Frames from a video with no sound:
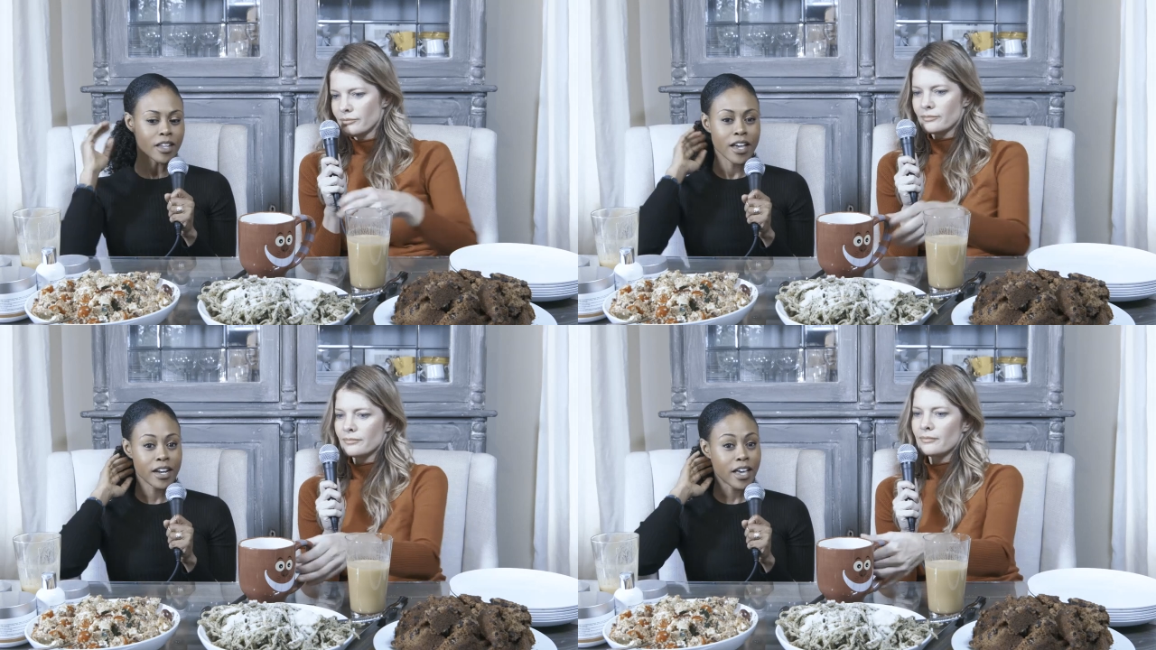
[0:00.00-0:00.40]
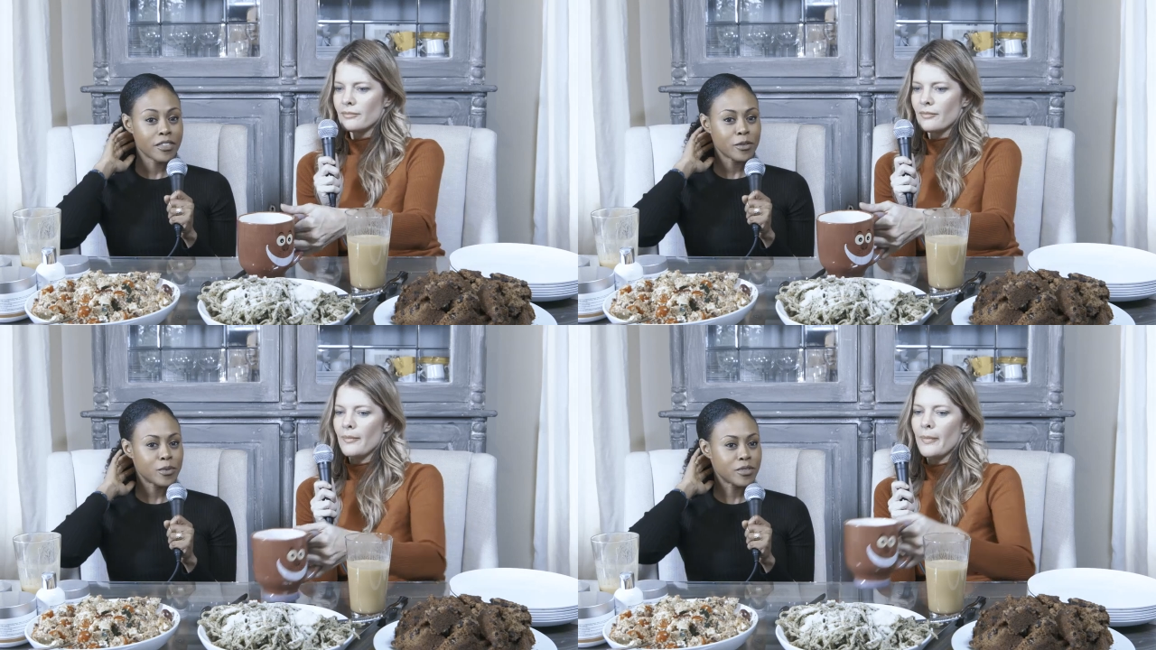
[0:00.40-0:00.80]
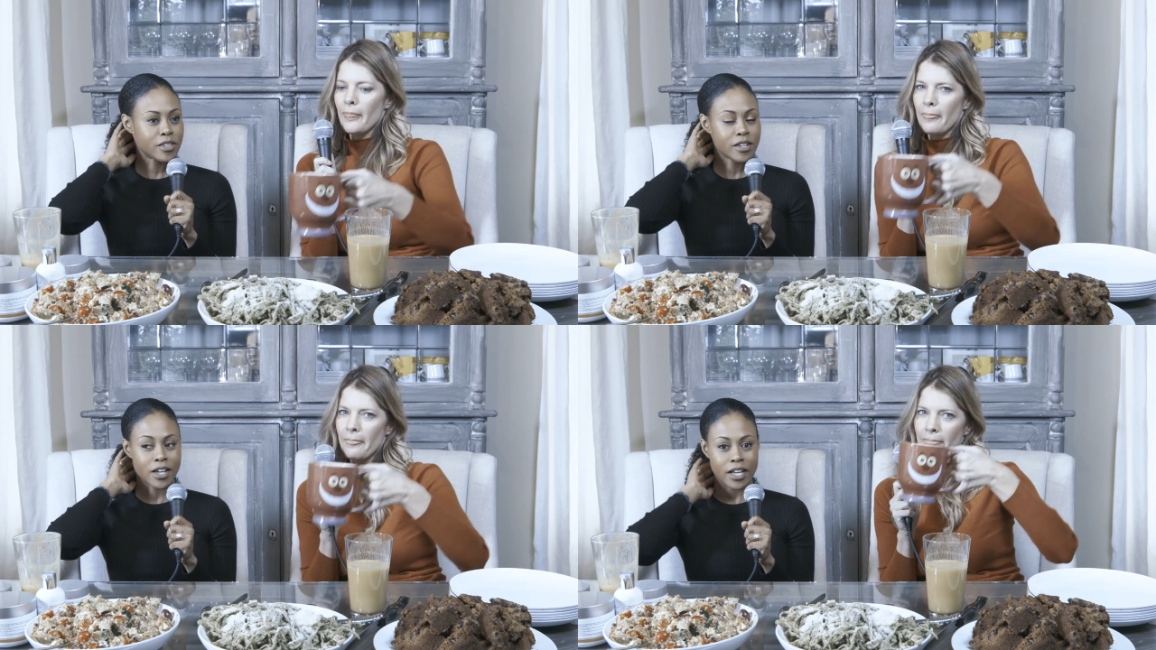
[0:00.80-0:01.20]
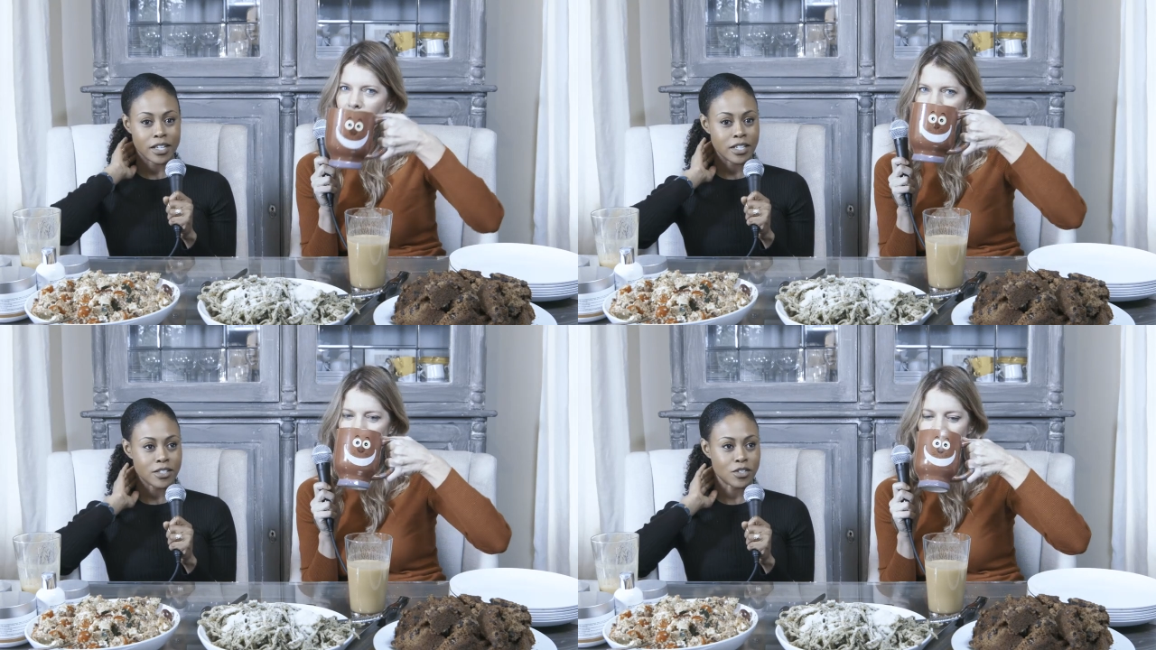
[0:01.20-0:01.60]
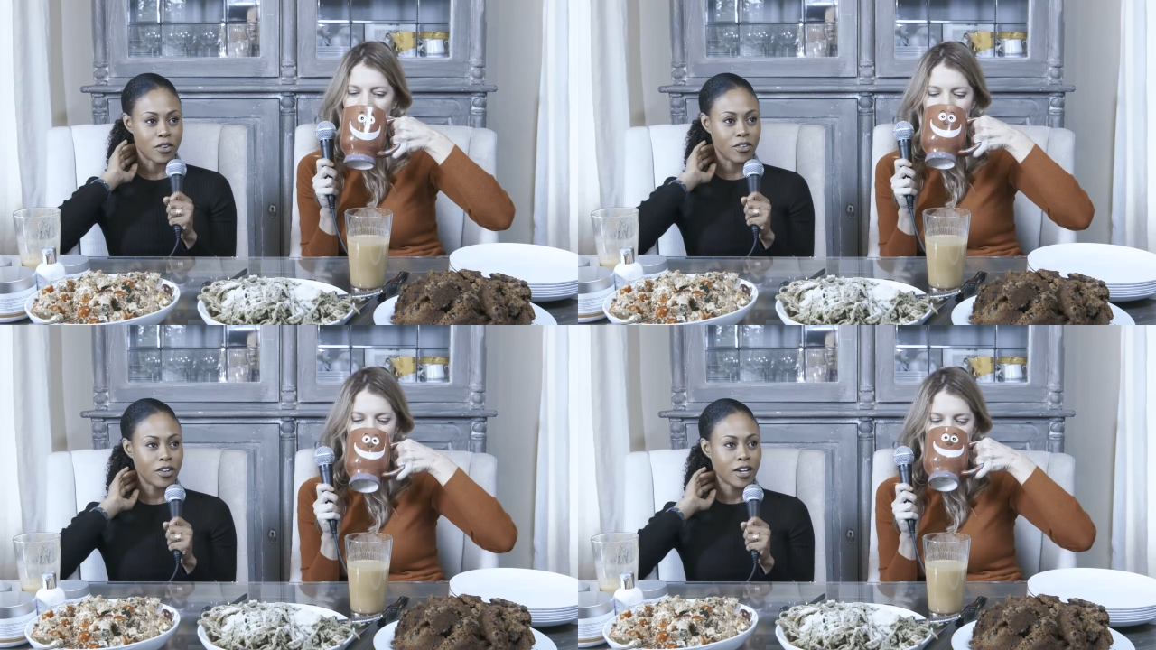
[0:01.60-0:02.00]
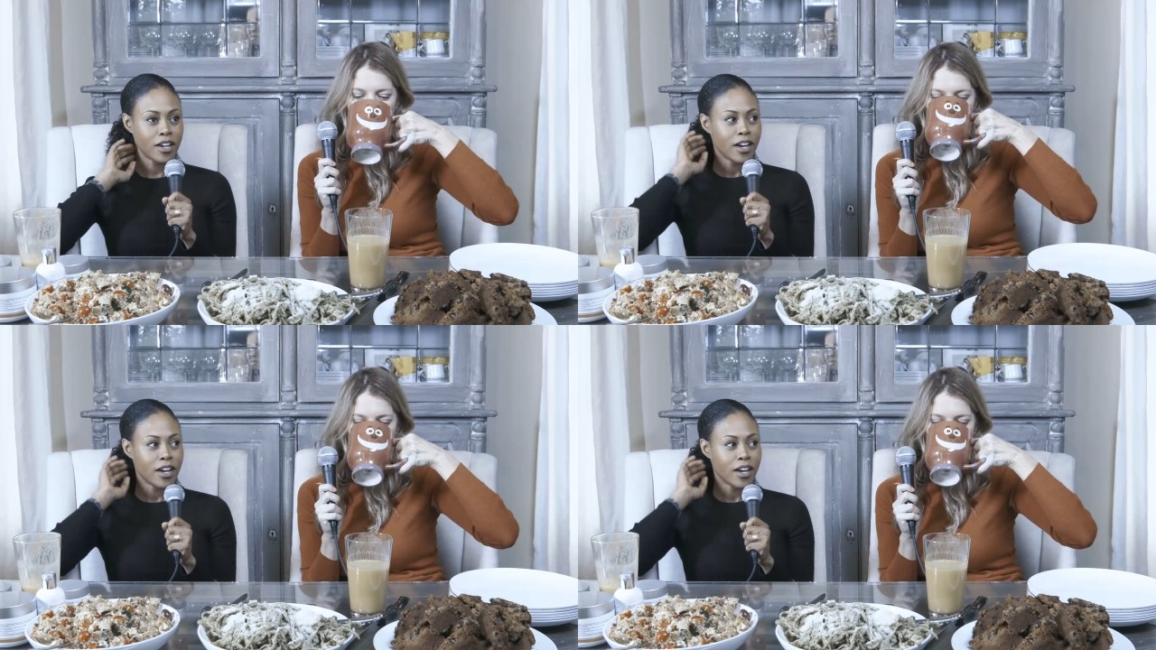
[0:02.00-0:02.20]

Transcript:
Speaker 1: and again, this was the '90s, so.